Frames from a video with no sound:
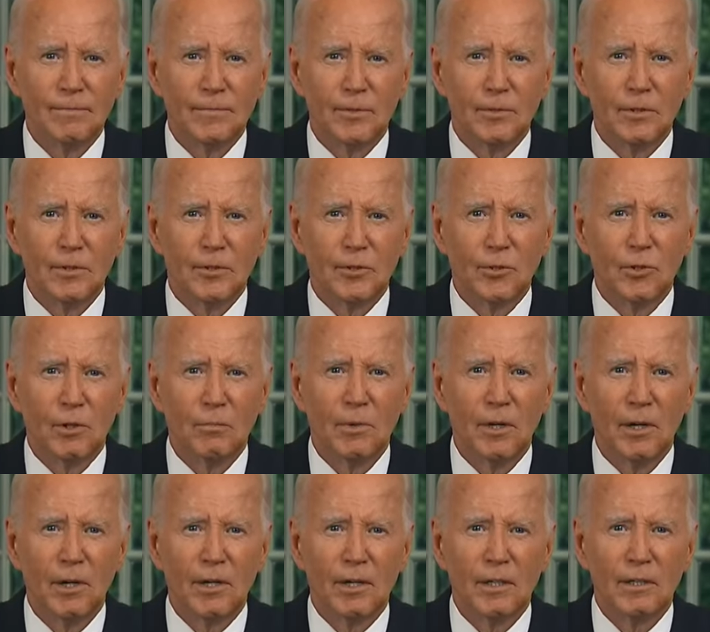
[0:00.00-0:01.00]
to ensure
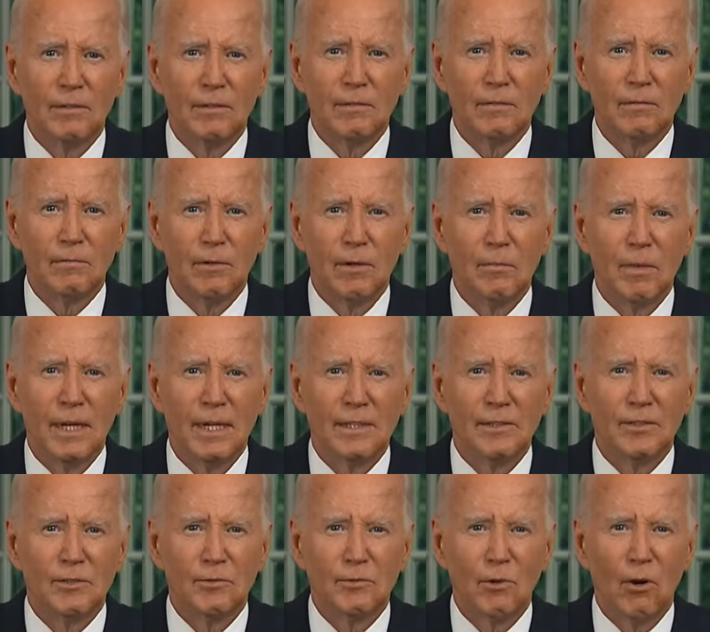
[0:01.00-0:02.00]
America
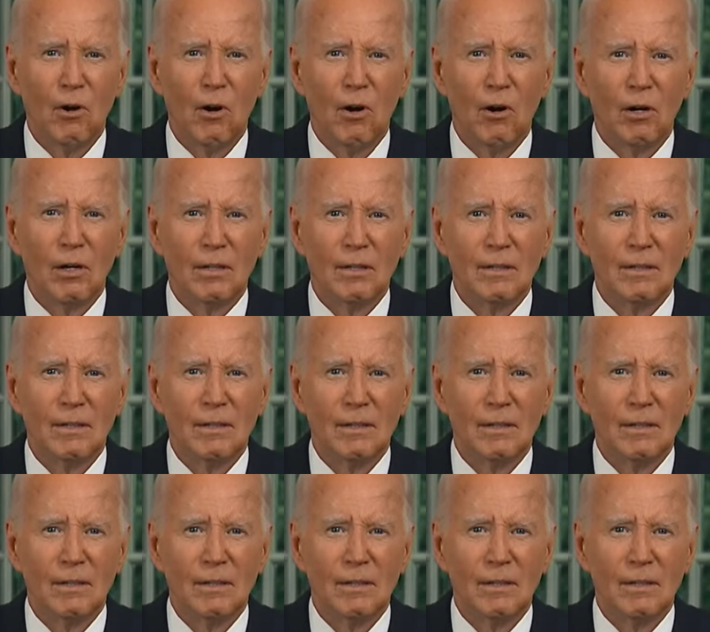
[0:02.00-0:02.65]
remains strong